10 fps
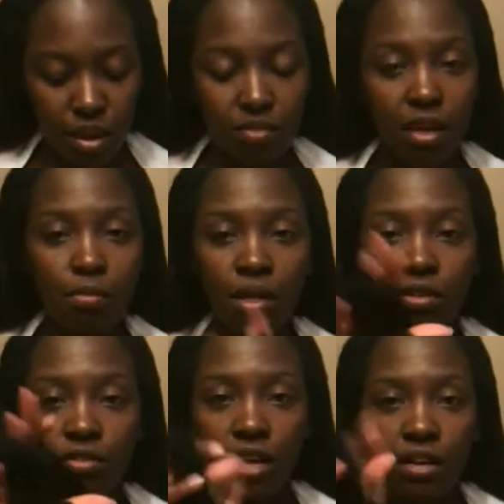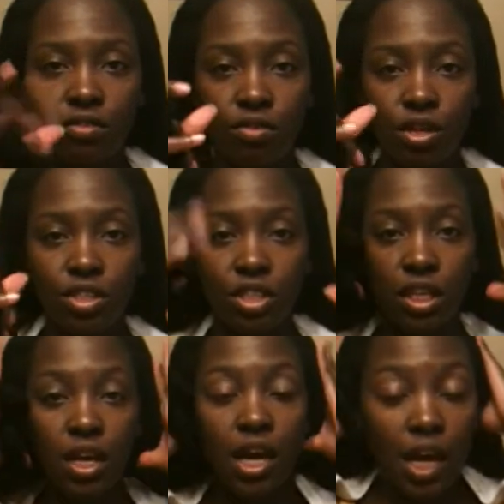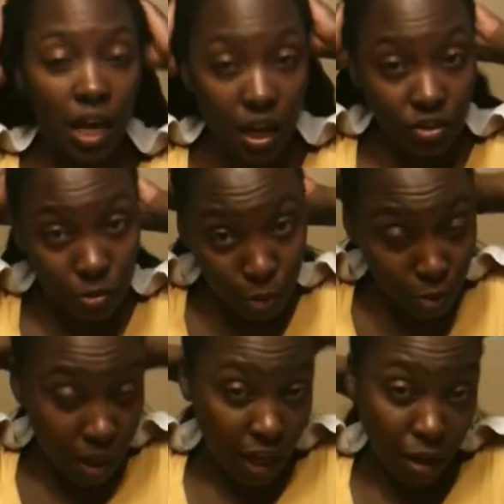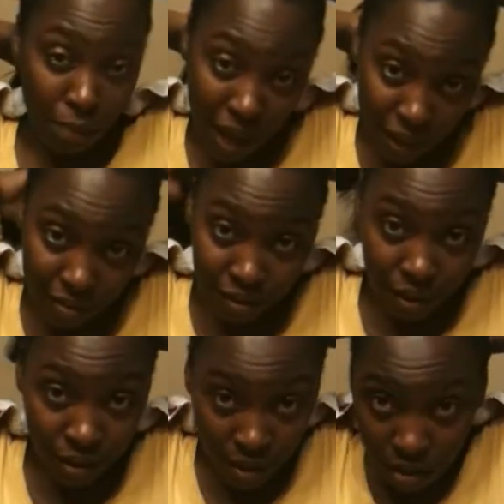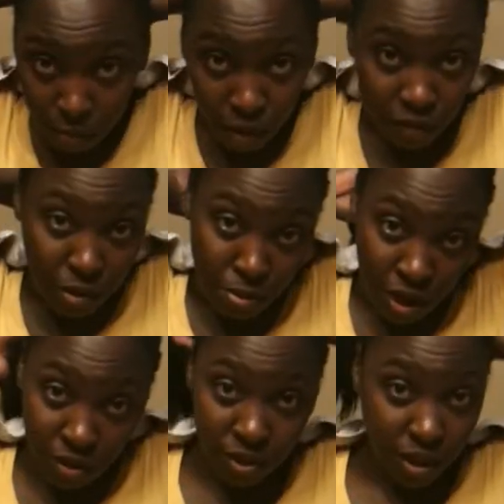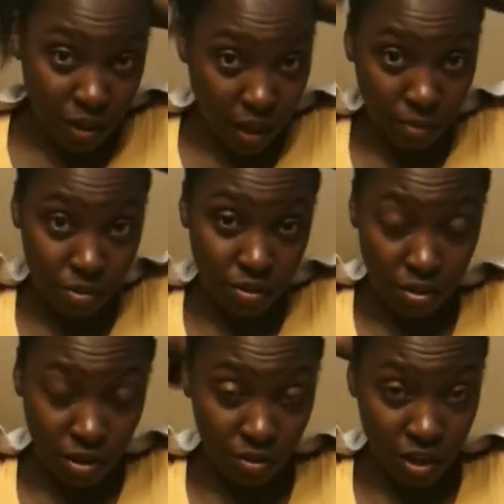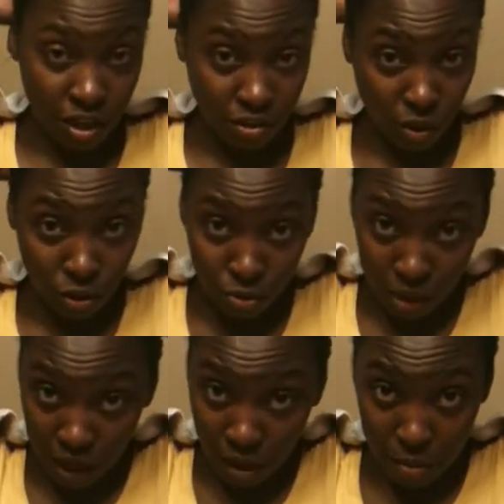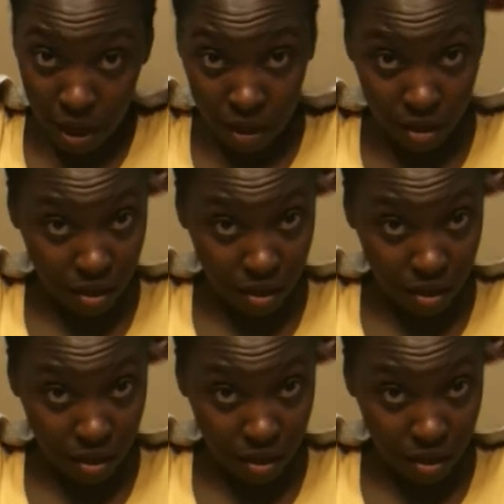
take my little satin scrunchie, and I just pull my hair back. It's not in a perfect bun or anything. I'm just using it to hold my hair back.